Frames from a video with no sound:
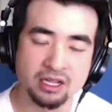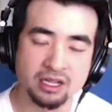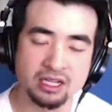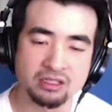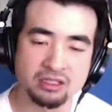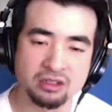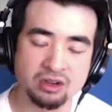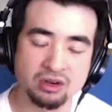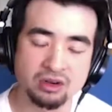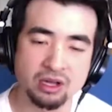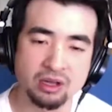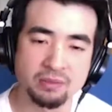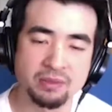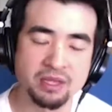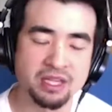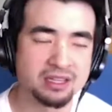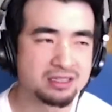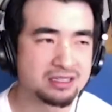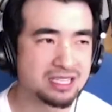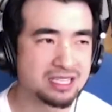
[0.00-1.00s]
so, I
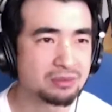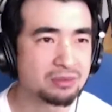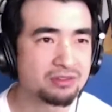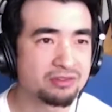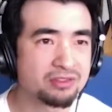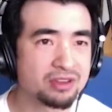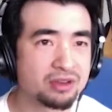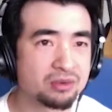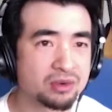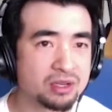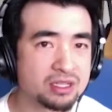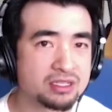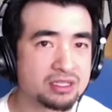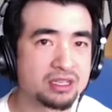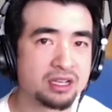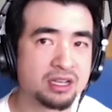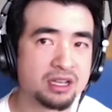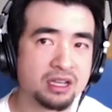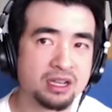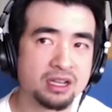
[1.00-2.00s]
mean, some of it
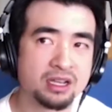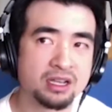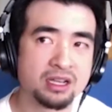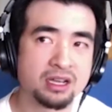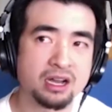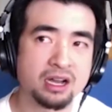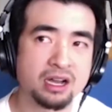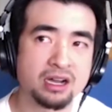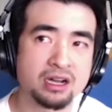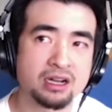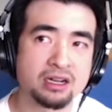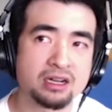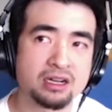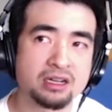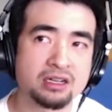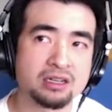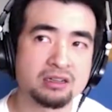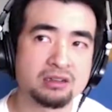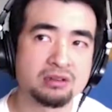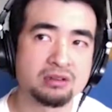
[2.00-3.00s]
was
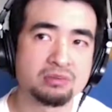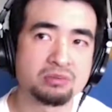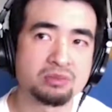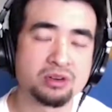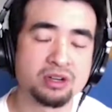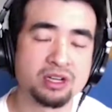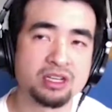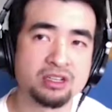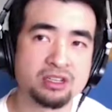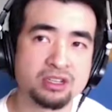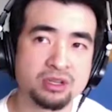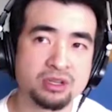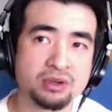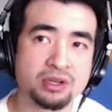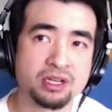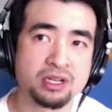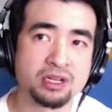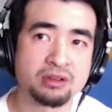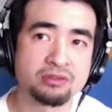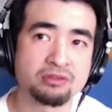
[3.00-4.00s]
pretty
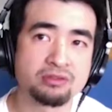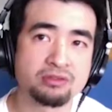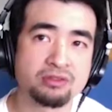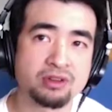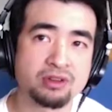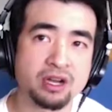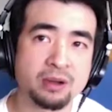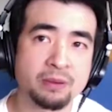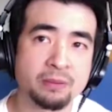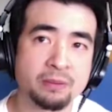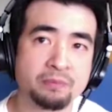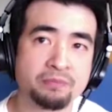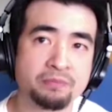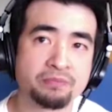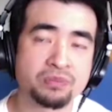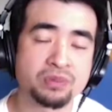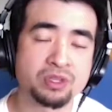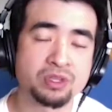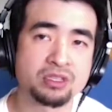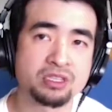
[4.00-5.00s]
intuitive.
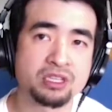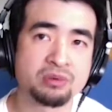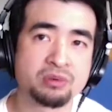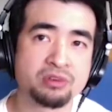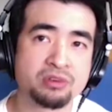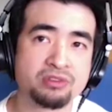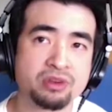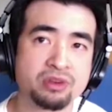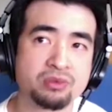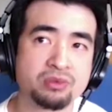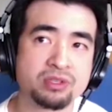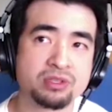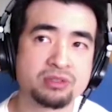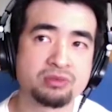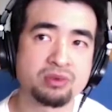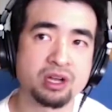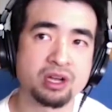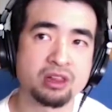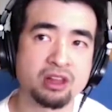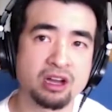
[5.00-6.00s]
Some of it was
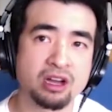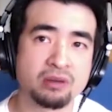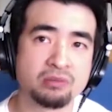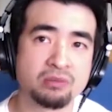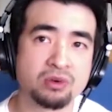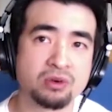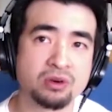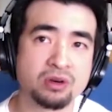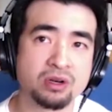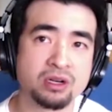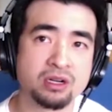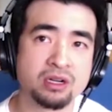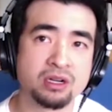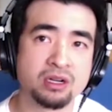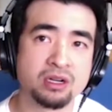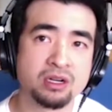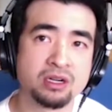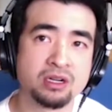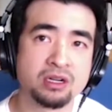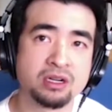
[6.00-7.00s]
a lot more
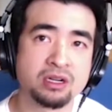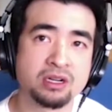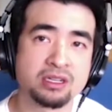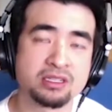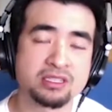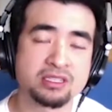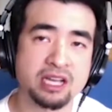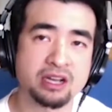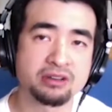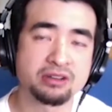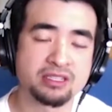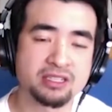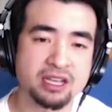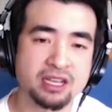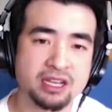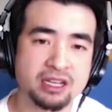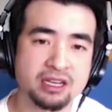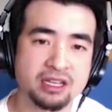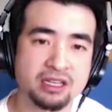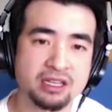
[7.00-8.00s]
sound
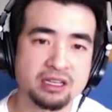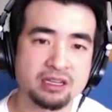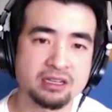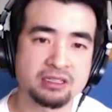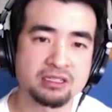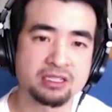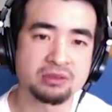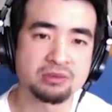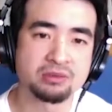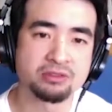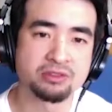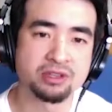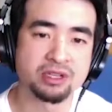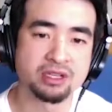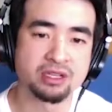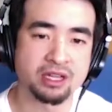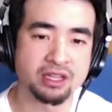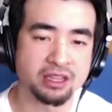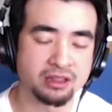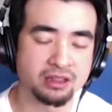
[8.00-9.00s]
designy, and some of
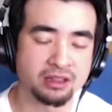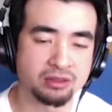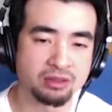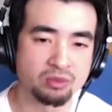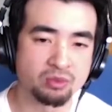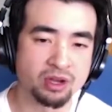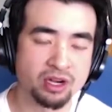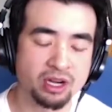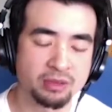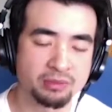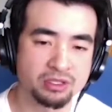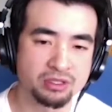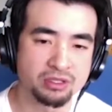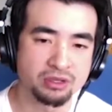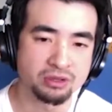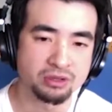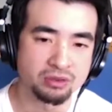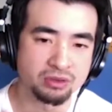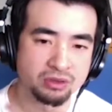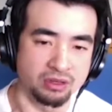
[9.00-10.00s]
it, I think one
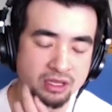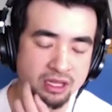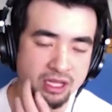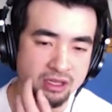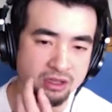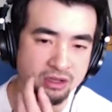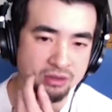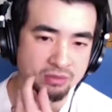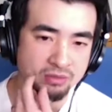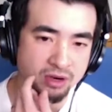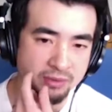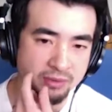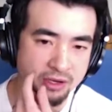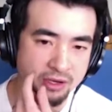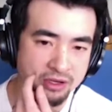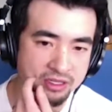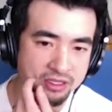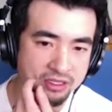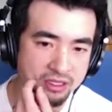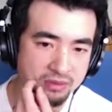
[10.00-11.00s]
episode that you
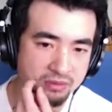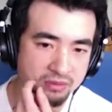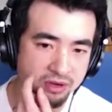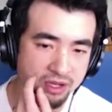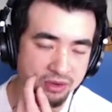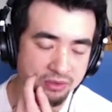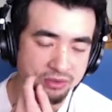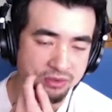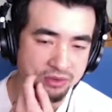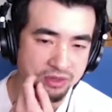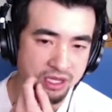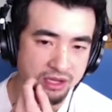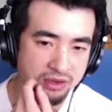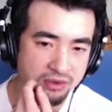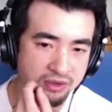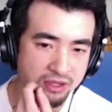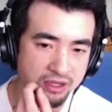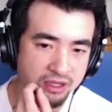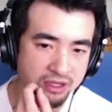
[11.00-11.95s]
primarily did, Brian, that